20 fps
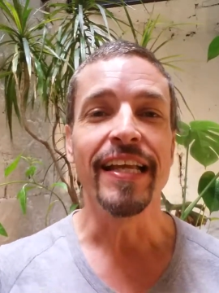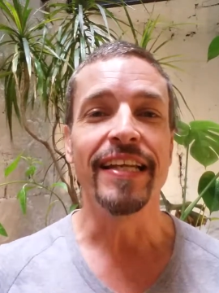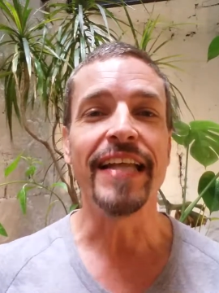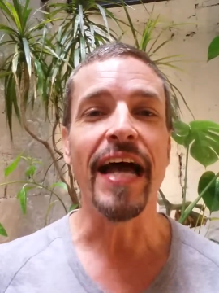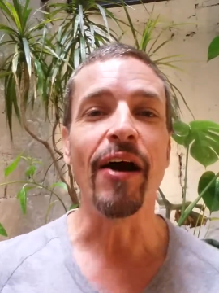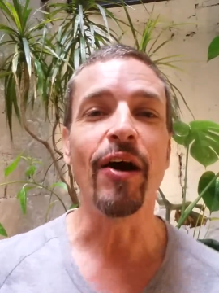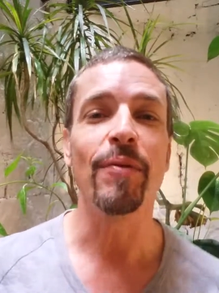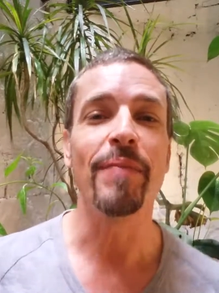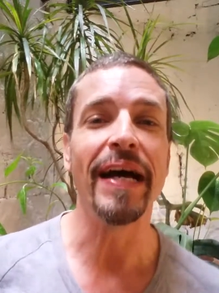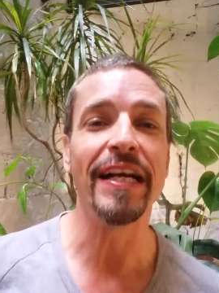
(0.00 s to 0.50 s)

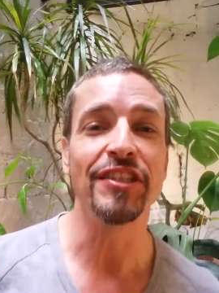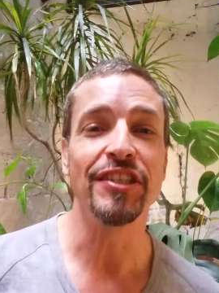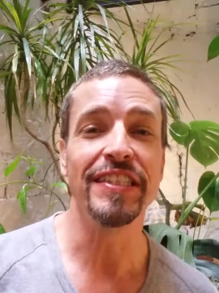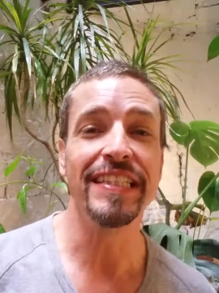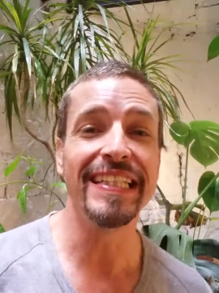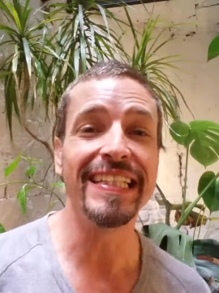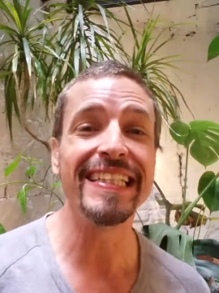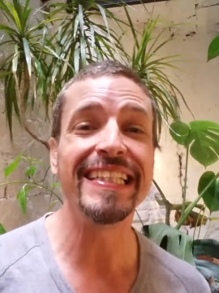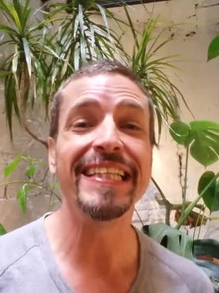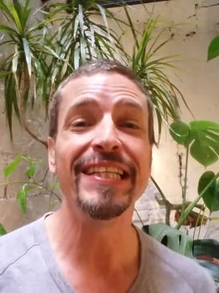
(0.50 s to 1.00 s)
Now imagine
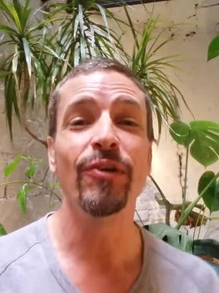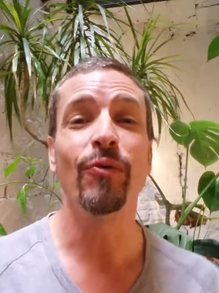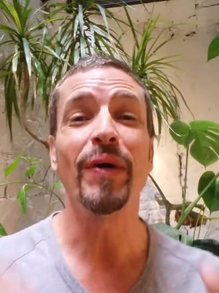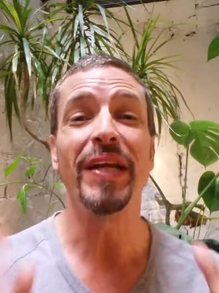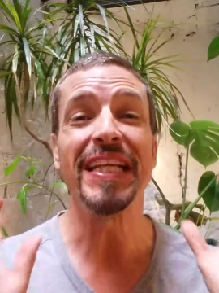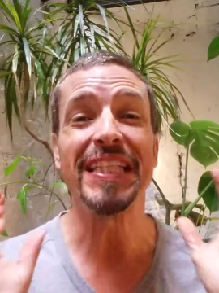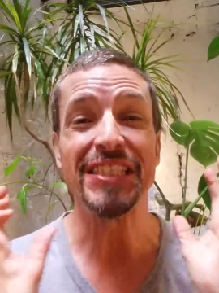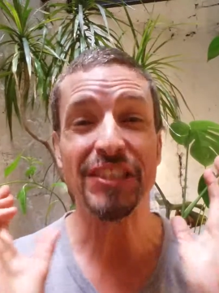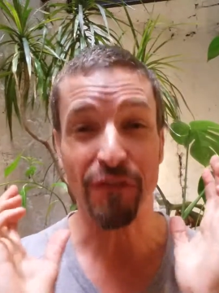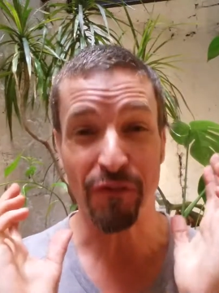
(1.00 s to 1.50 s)
IKEA when
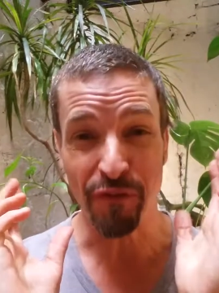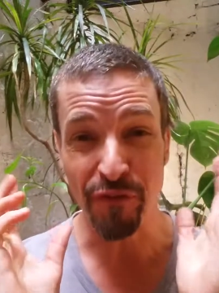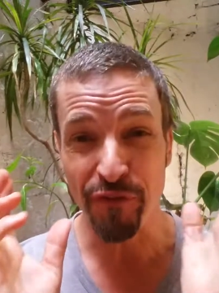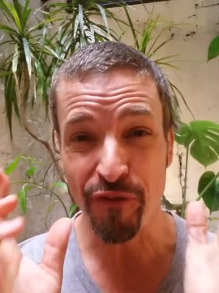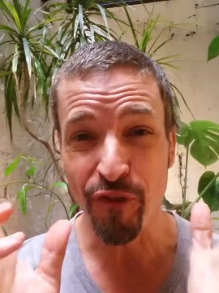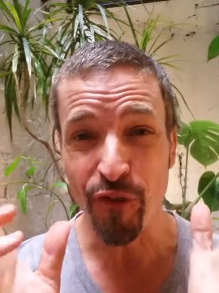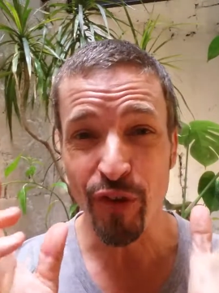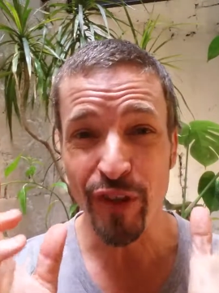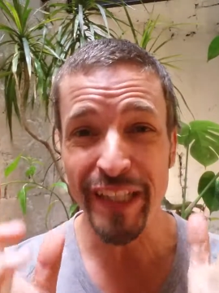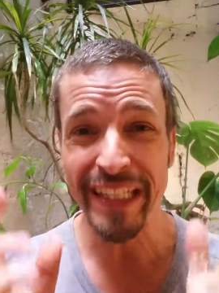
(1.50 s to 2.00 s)
it's
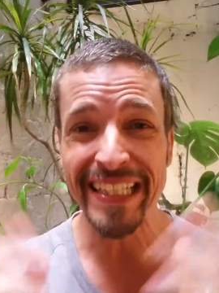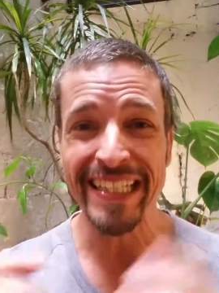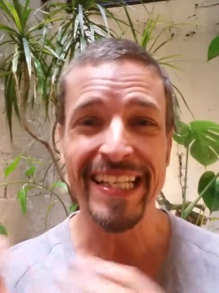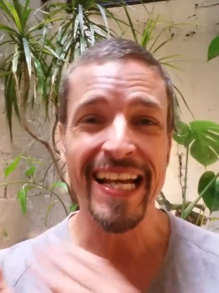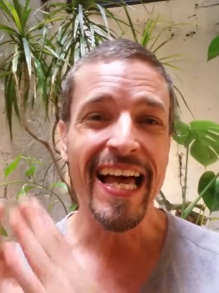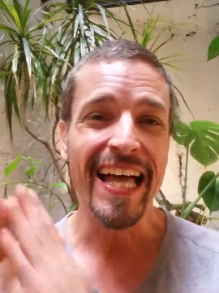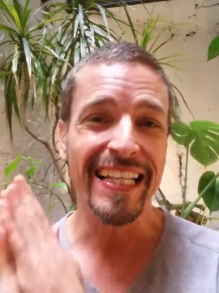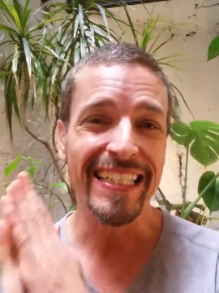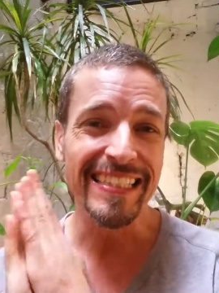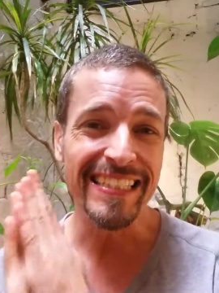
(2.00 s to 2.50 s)
free,
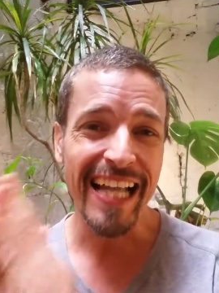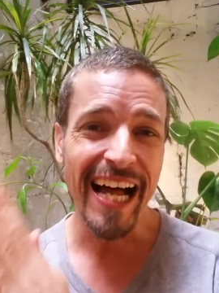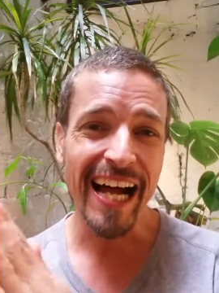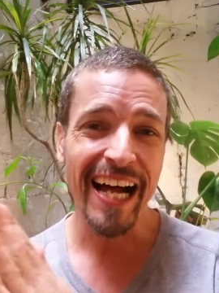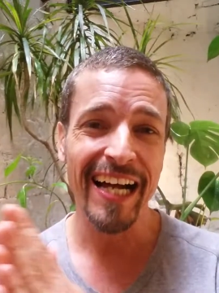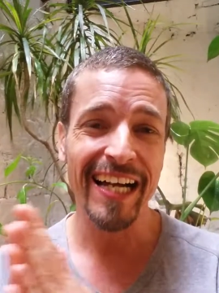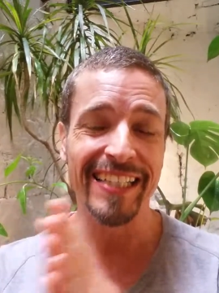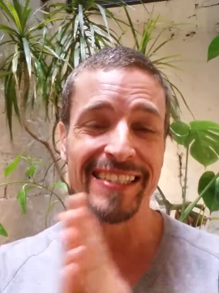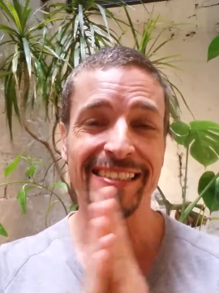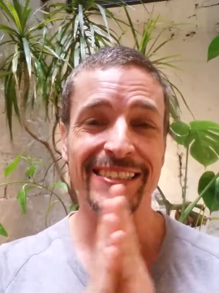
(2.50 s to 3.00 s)

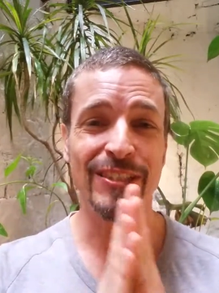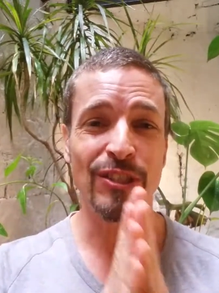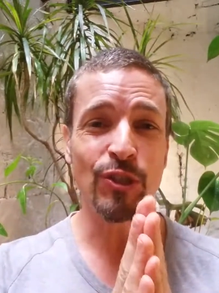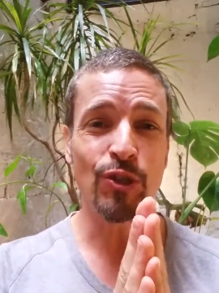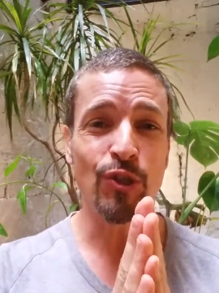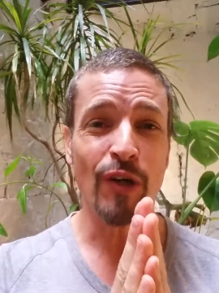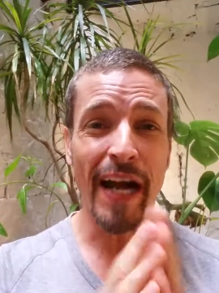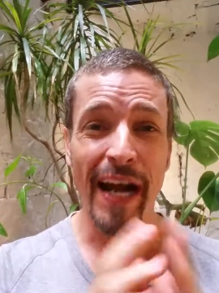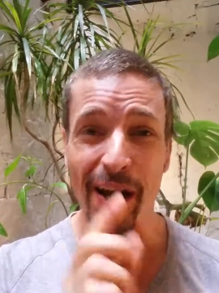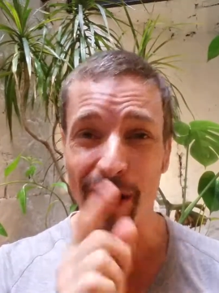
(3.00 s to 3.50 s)
lines,
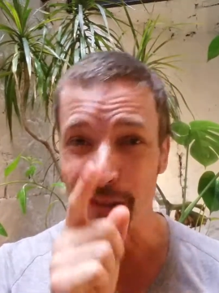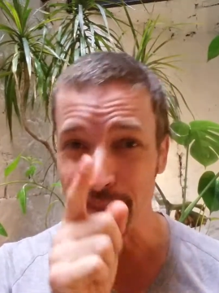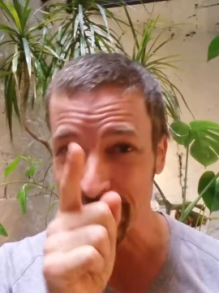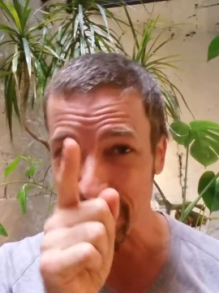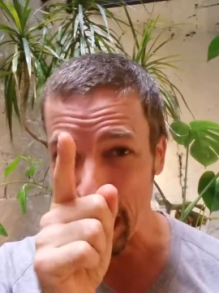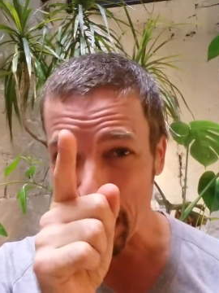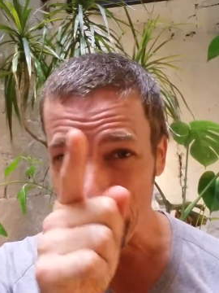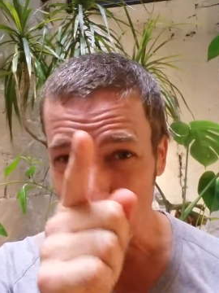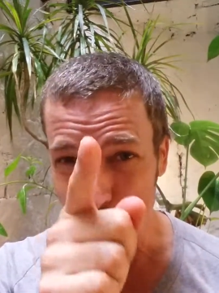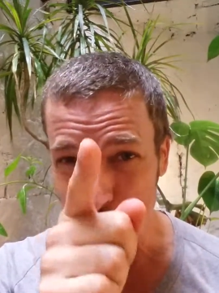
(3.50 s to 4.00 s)
crowds.
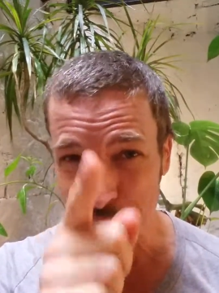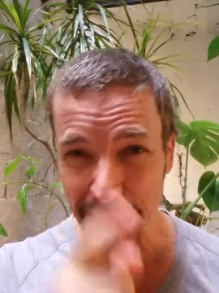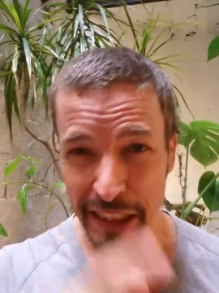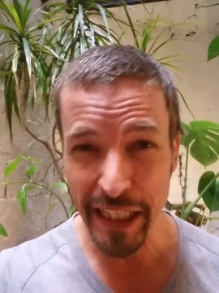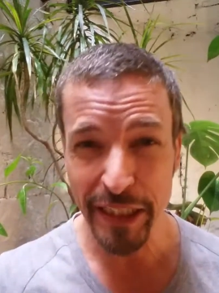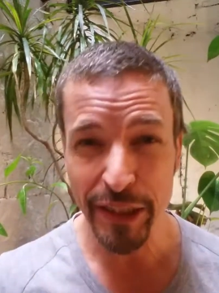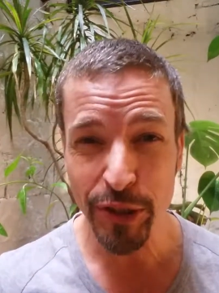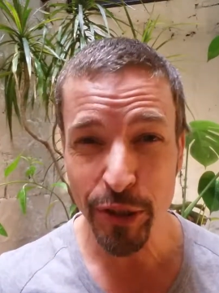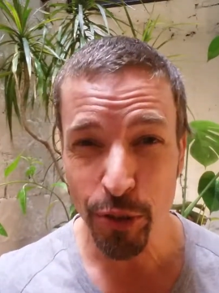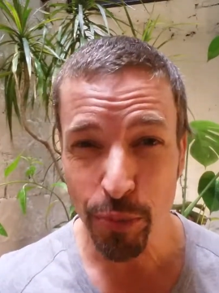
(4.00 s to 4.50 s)
I'm looking
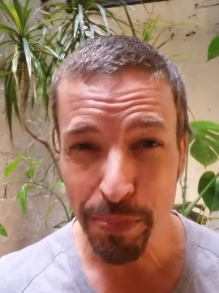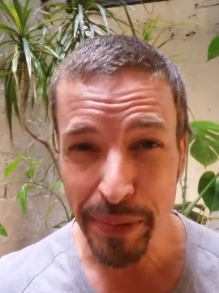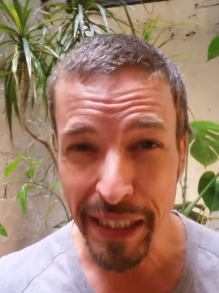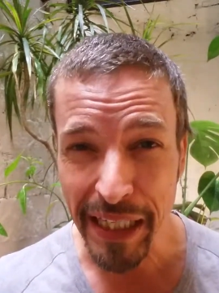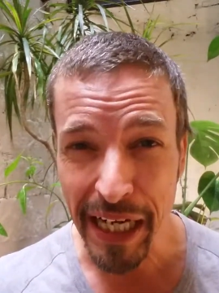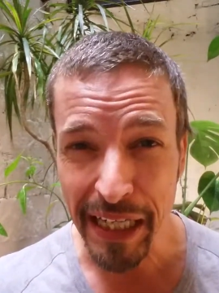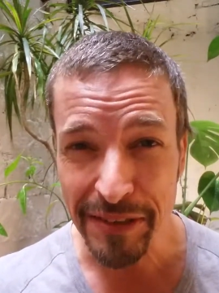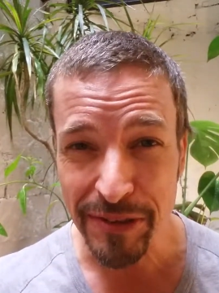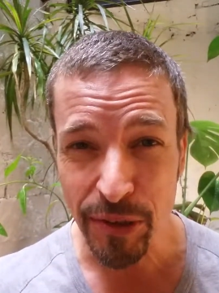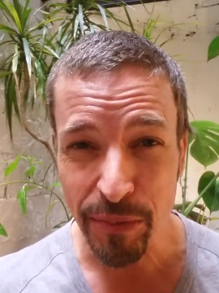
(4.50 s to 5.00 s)
at you,
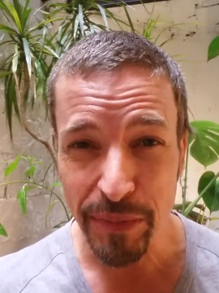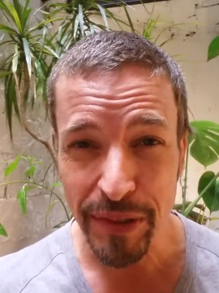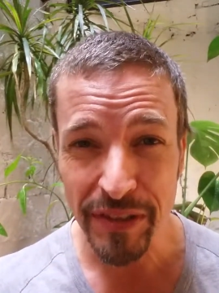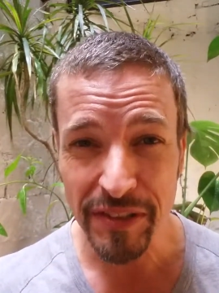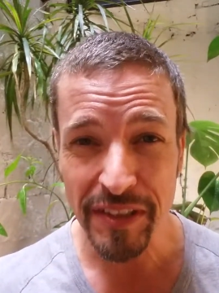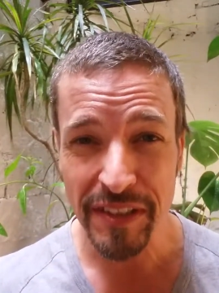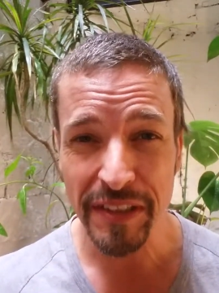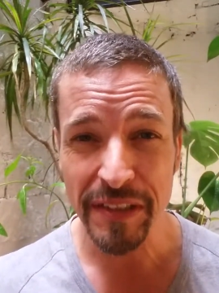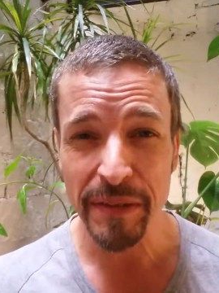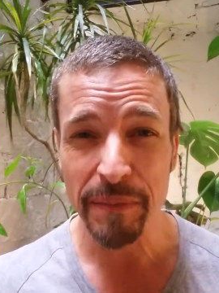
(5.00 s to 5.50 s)
Picasso
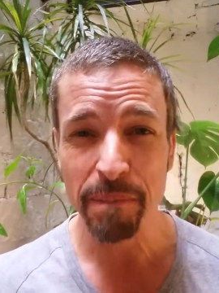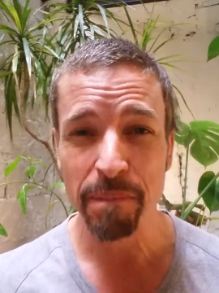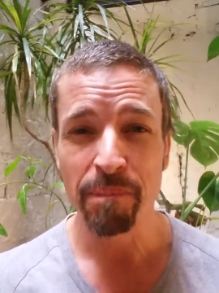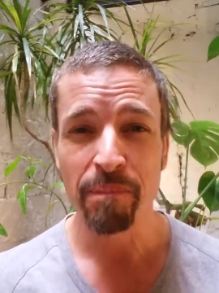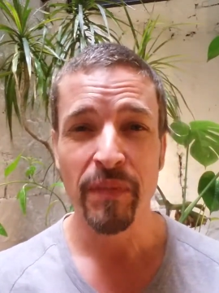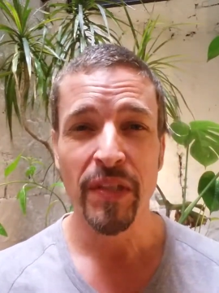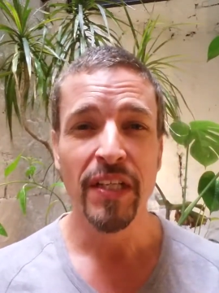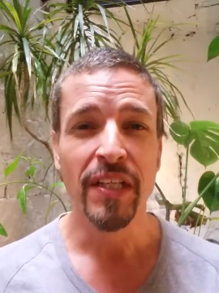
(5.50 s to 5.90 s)
Museum.